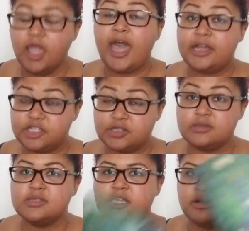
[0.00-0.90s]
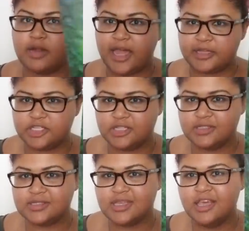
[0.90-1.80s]
actions, and your
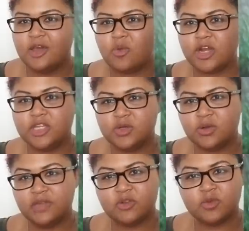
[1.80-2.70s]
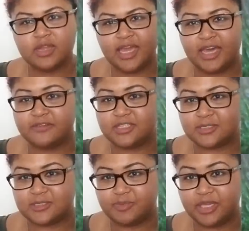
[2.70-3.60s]
actions where you don't even really have to
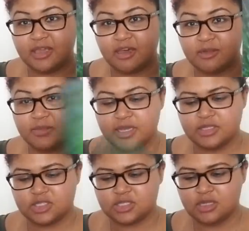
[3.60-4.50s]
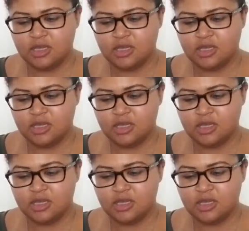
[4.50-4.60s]
speak on much